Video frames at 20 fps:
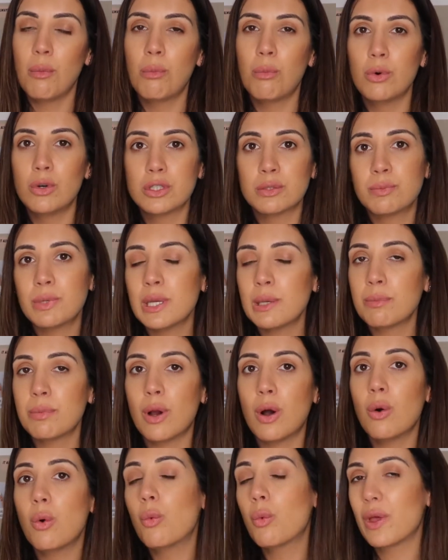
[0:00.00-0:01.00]
Most
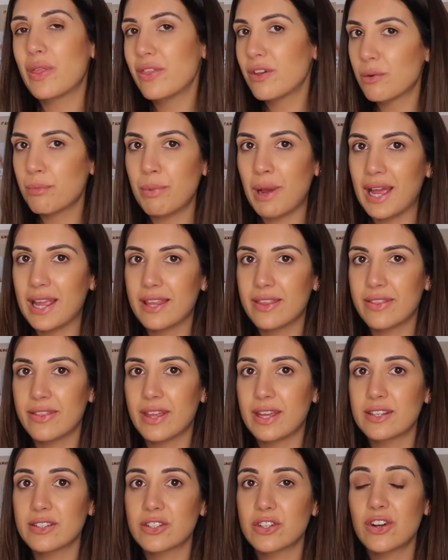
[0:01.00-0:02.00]
people, when they're buying
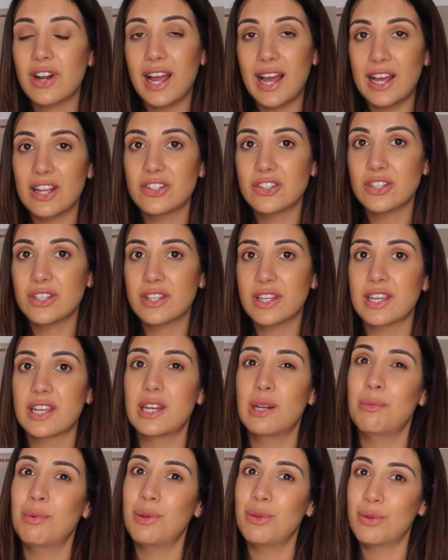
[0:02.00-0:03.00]
things, they're actually
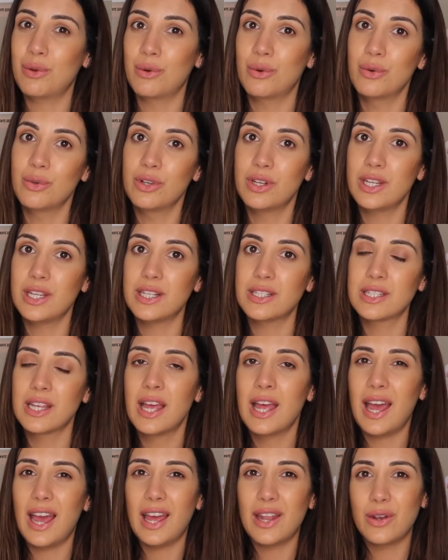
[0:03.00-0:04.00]
thinking about their own needs
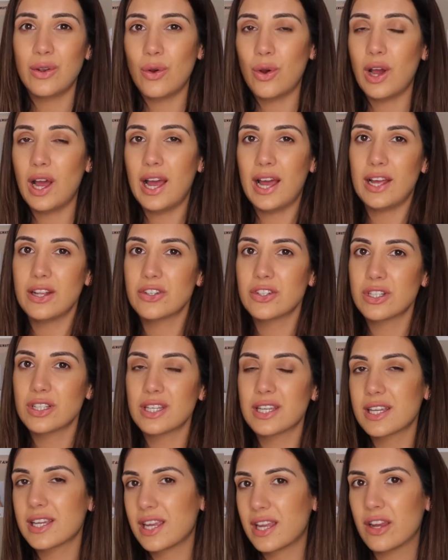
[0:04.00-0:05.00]
and not
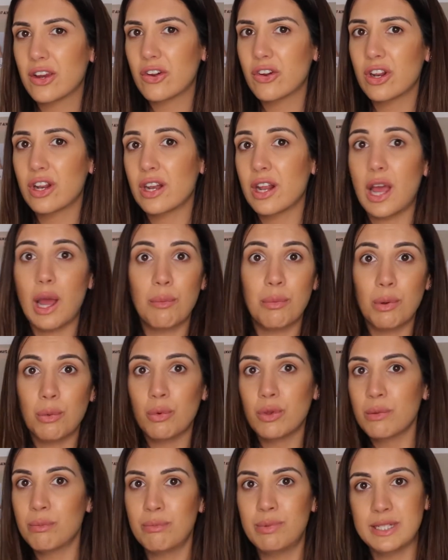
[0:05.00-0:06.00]
actually caring about
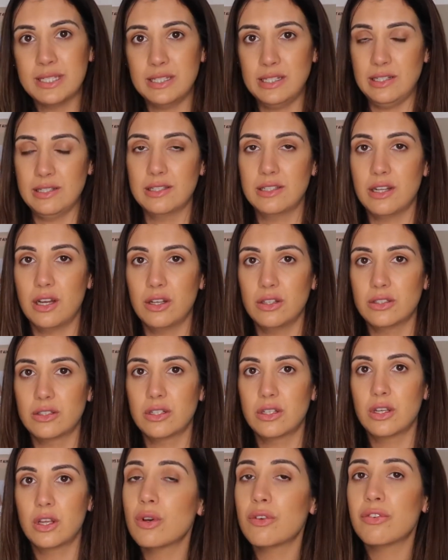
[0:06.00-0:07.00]
what the business does.
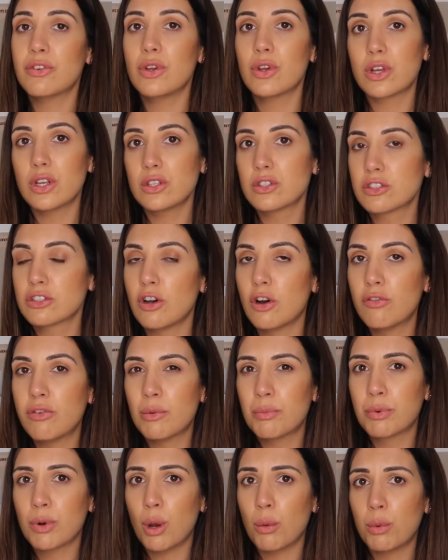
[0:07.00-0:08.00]
So if you can solve a
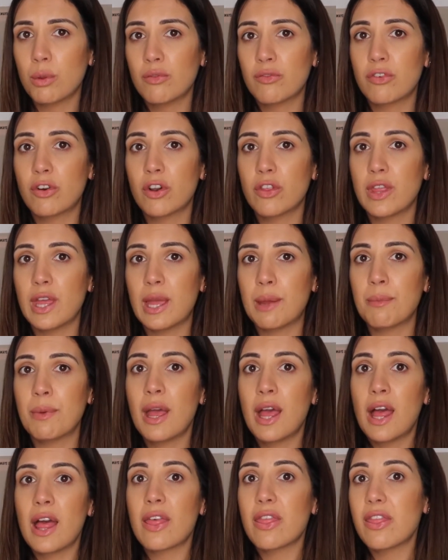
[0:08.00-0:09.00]
problem for them,
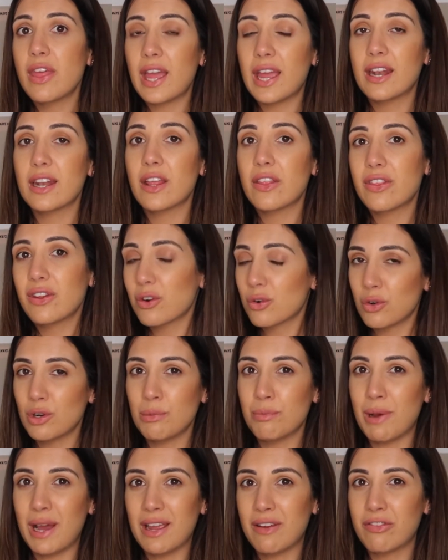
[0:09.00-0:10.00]
then they're going
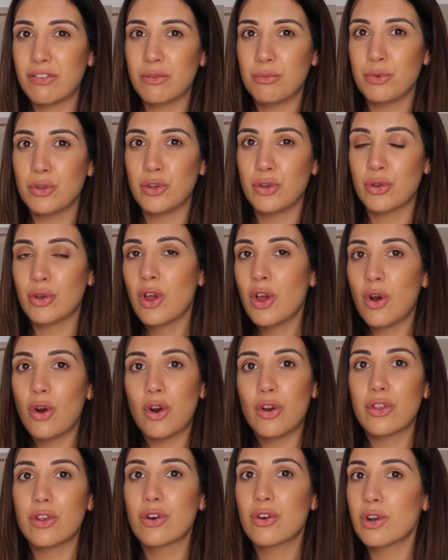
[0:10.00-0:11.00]
to buy from you,
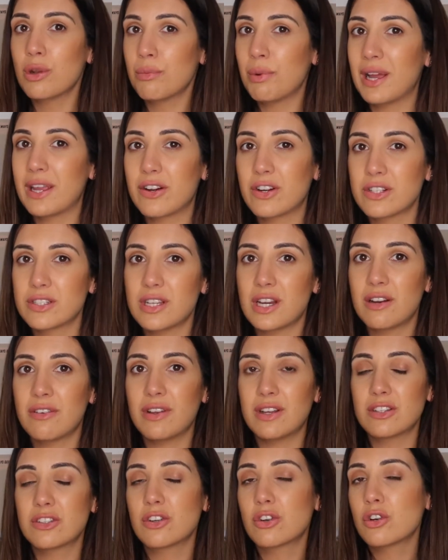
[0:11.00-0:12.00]
or they're going to buy your
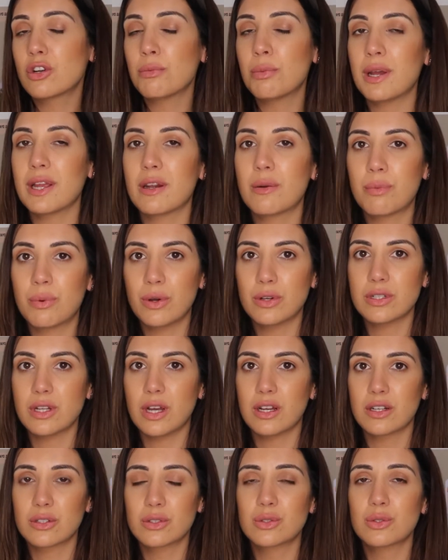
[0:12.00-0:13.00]
service, they're going to buy your
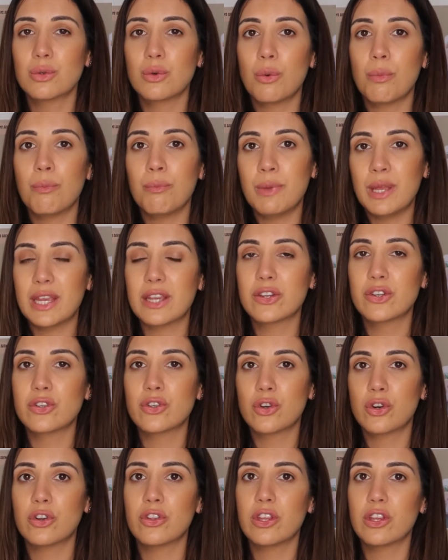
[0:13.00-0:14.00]
product. So make
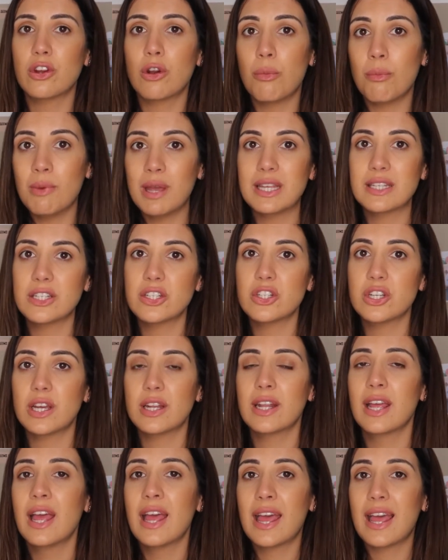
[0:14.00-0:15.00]
sure that your
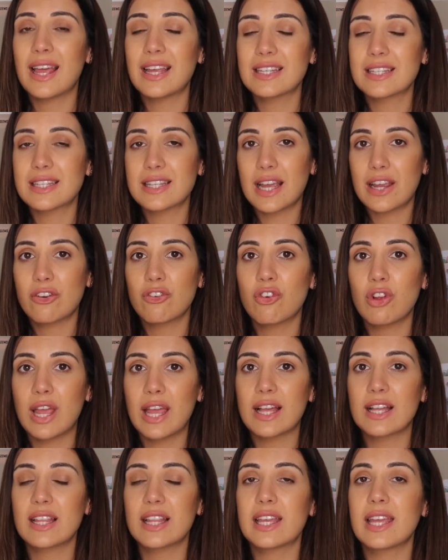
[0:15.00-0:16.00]
messaging is
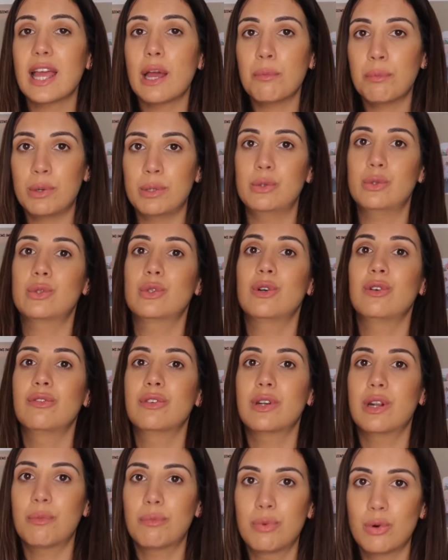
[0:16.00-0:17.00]
directly about
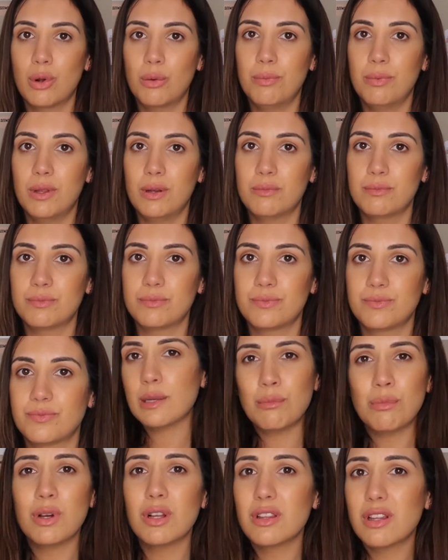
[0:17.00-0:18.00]
solving a problem.
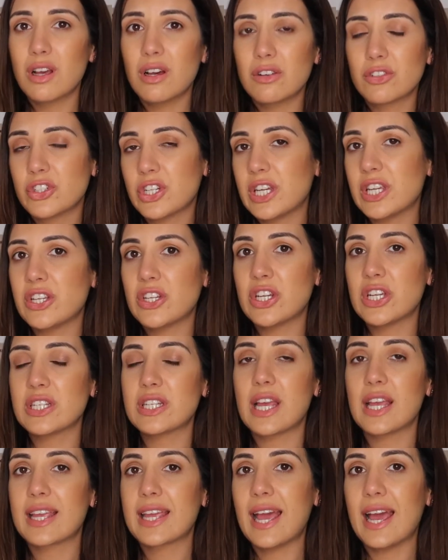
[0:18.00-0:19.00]
Simple little
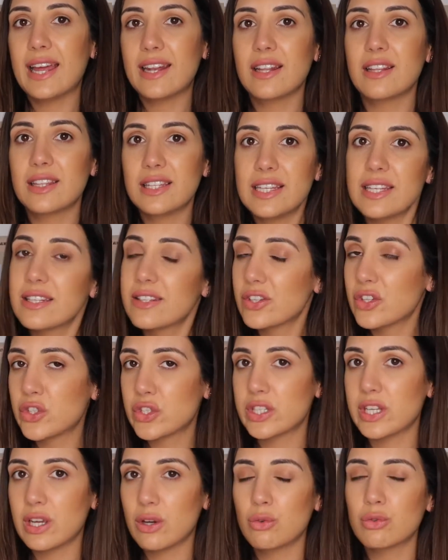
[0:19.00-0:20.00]
changes can lead to
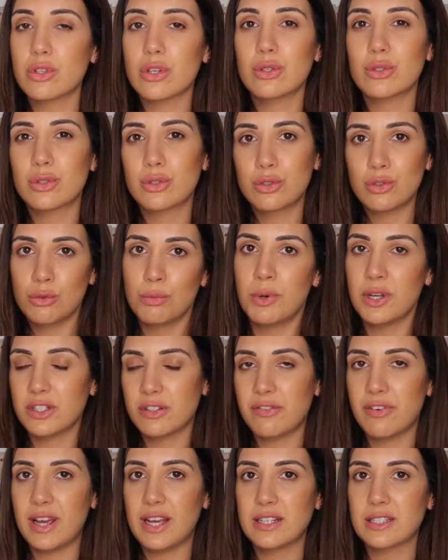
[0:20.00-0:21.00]
sales so much
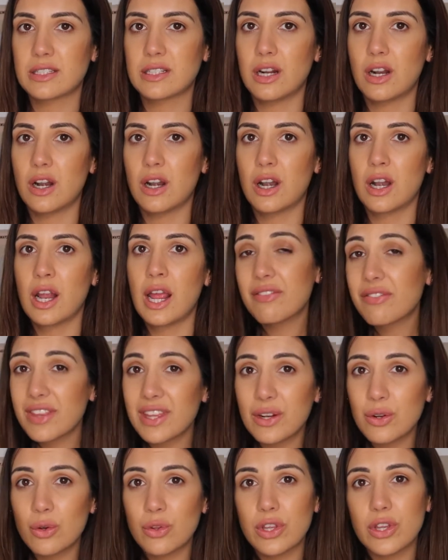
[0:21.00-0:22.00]
faster. If
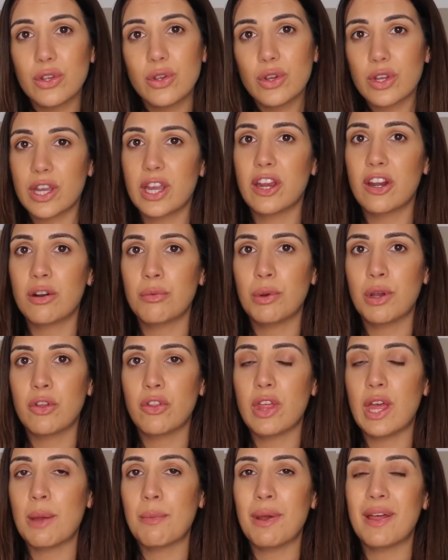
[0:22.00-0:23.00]
they know that you care about
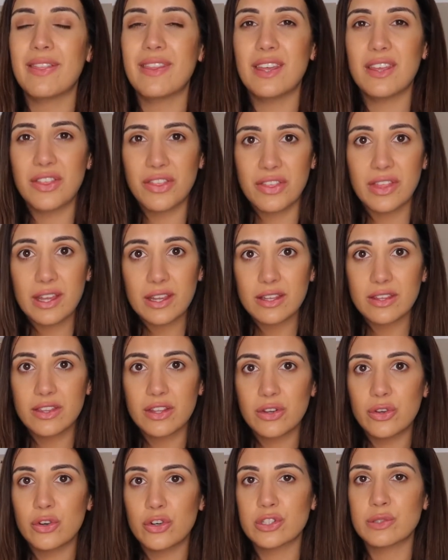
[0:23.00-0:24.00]
them and they think
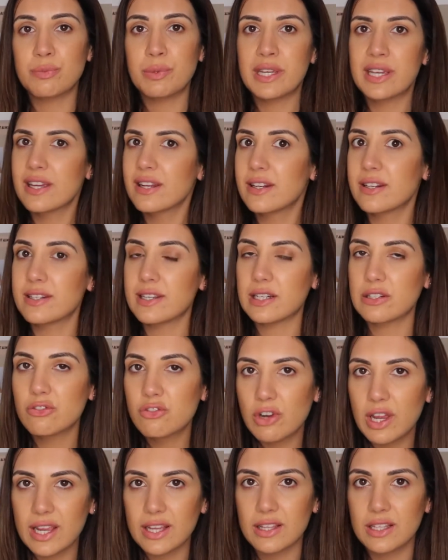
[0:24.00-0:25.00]
that you're speaking
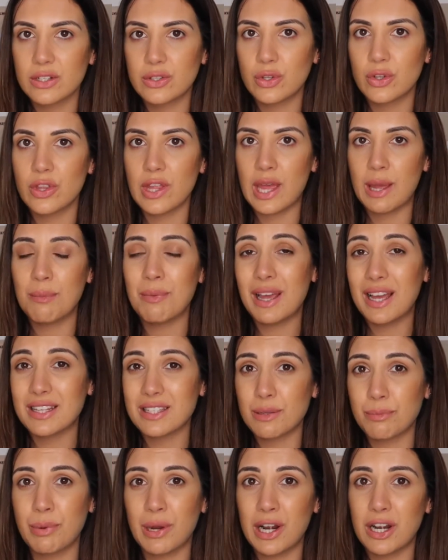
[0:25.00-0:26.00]
directly to them
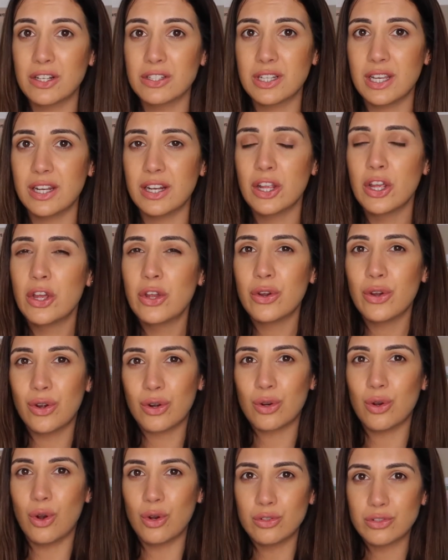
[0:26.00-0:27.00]
as a person, you're
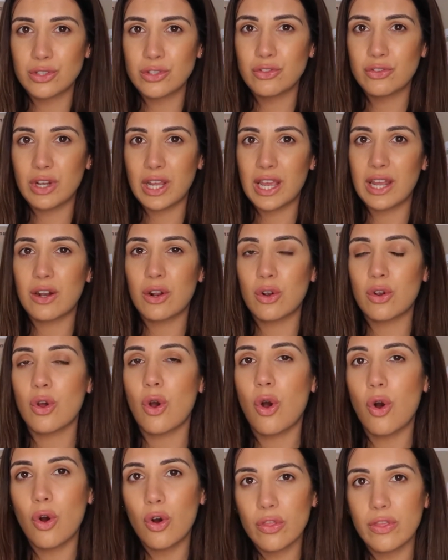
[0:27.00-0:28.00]
concentrating
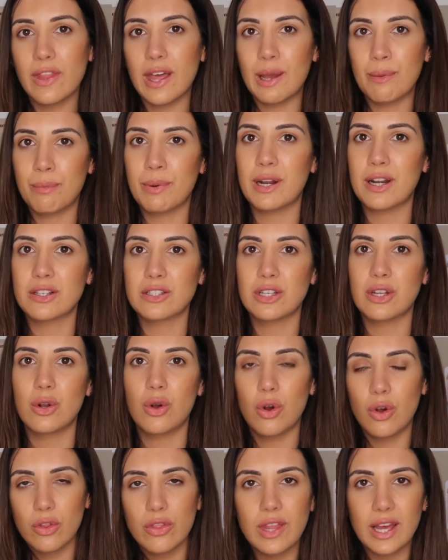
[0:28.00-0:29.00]
on that person,
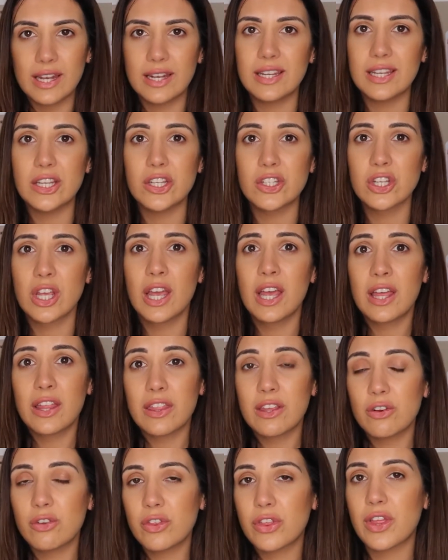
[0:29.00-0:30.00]
on that niche,
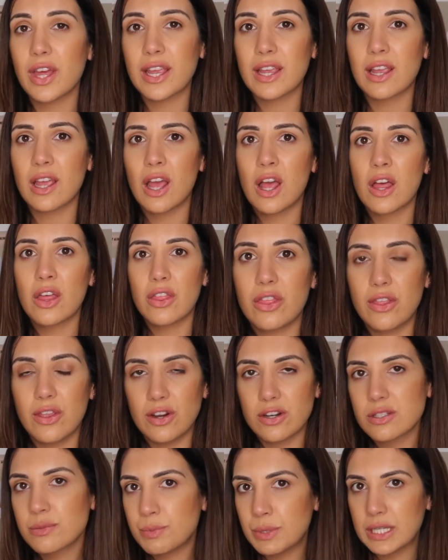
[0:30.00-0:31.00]
they'll think,
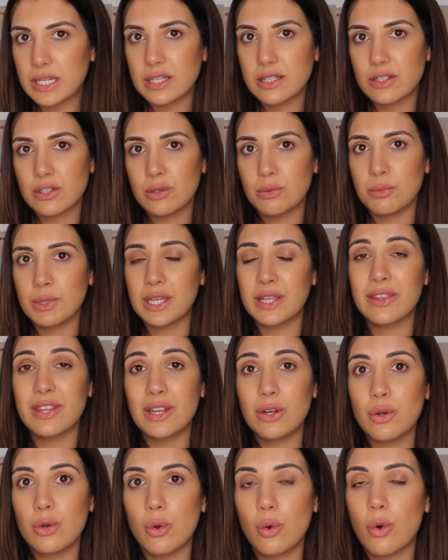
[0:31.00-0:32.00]
they're speaking to me, they
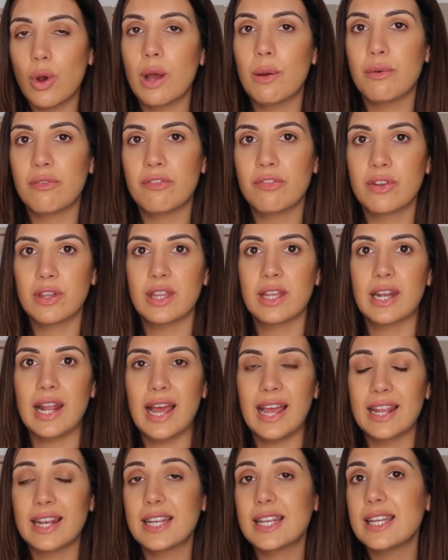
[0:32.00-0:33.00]
know how I'm feeling,
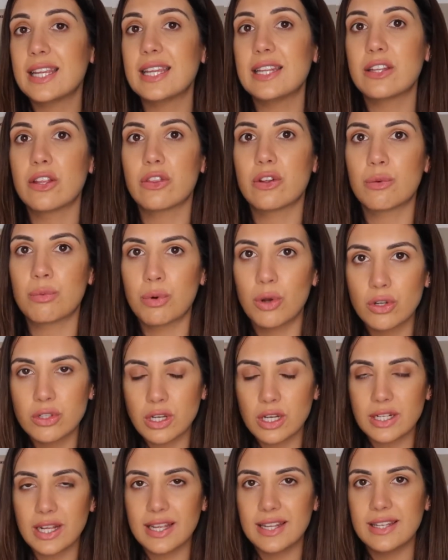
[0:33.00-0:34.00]
I need their
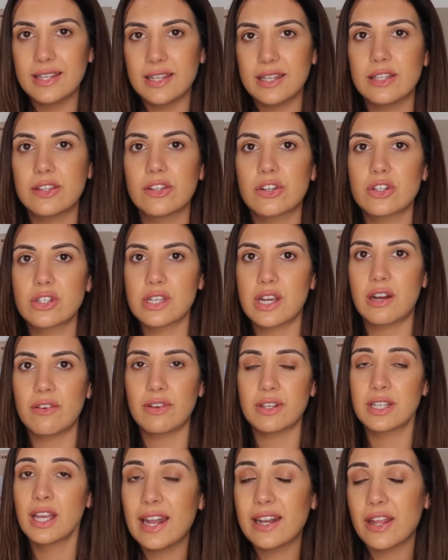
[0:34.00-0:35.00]
product, I need their
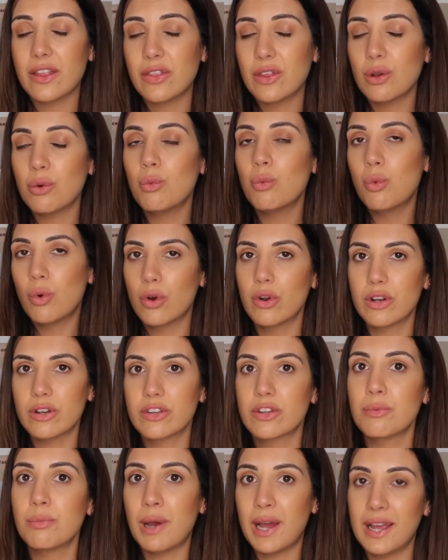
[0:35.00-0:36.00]
service, and they'll want
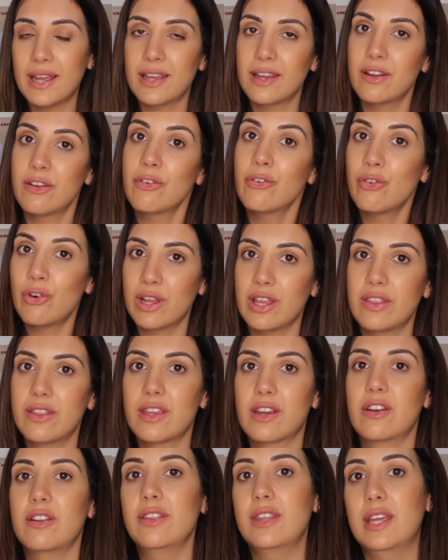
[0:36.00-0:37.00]
to buy it right
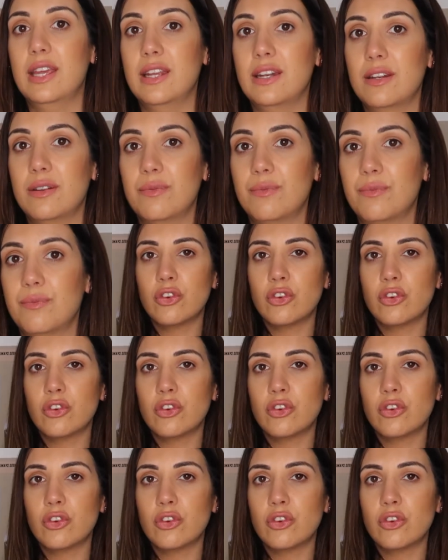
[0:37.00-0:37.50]
there and then.